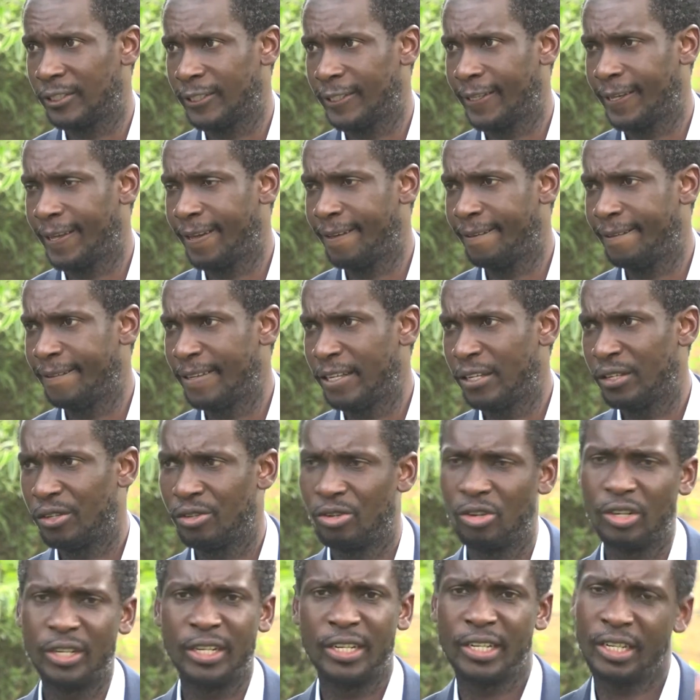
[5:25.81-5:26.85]
Yeah, you
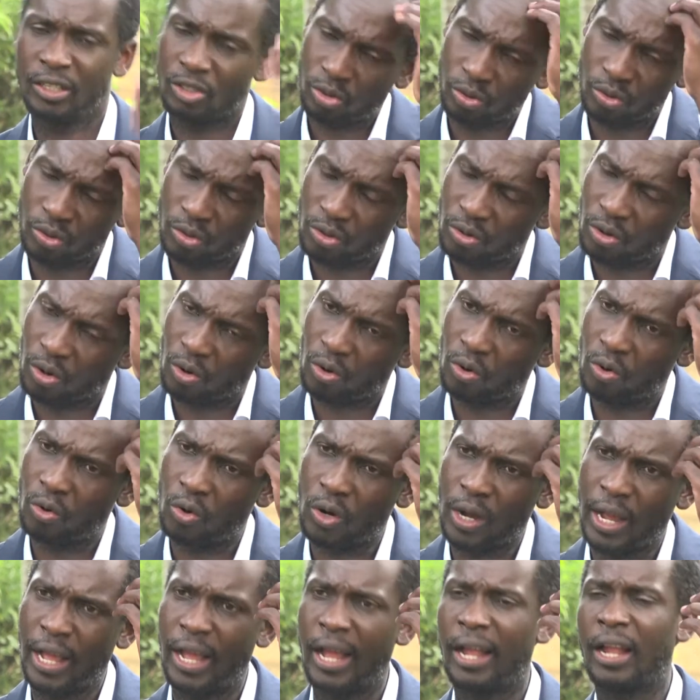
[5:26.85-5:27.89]
don't need to know
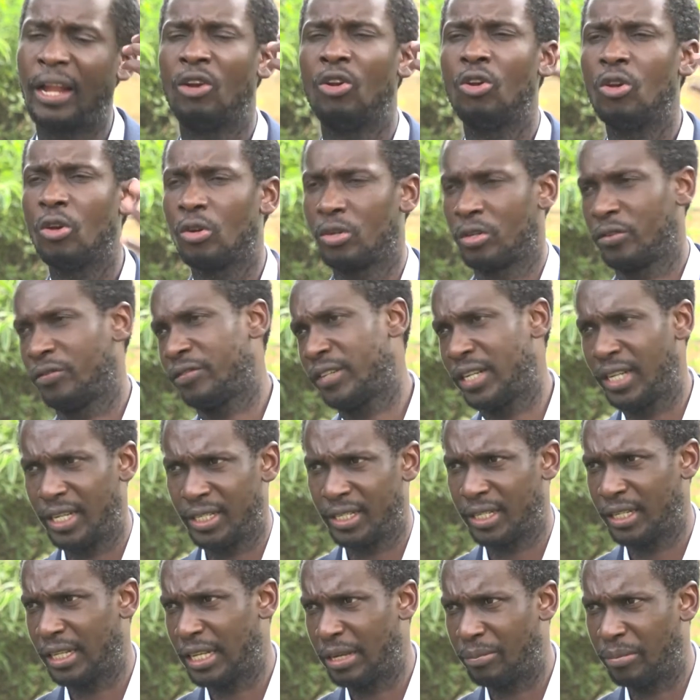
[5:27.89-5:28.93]
a lot of
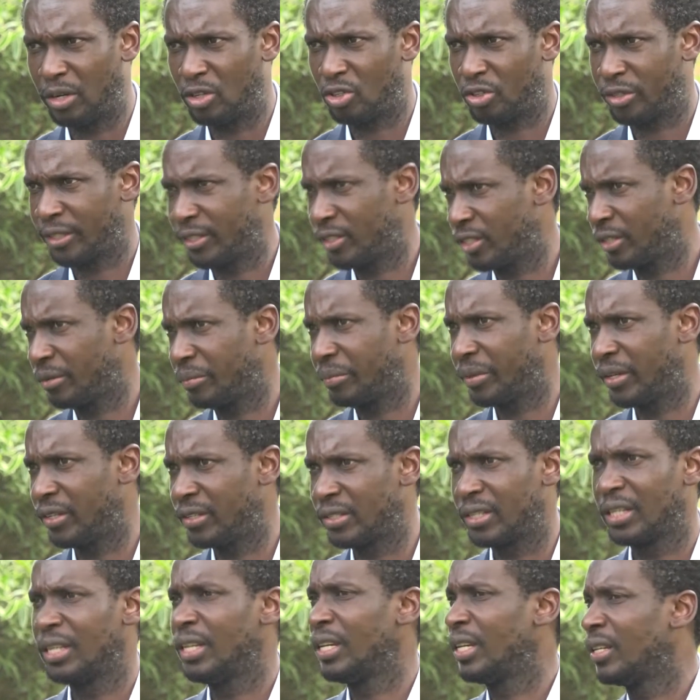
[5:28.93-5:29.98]
detail about treasury bills.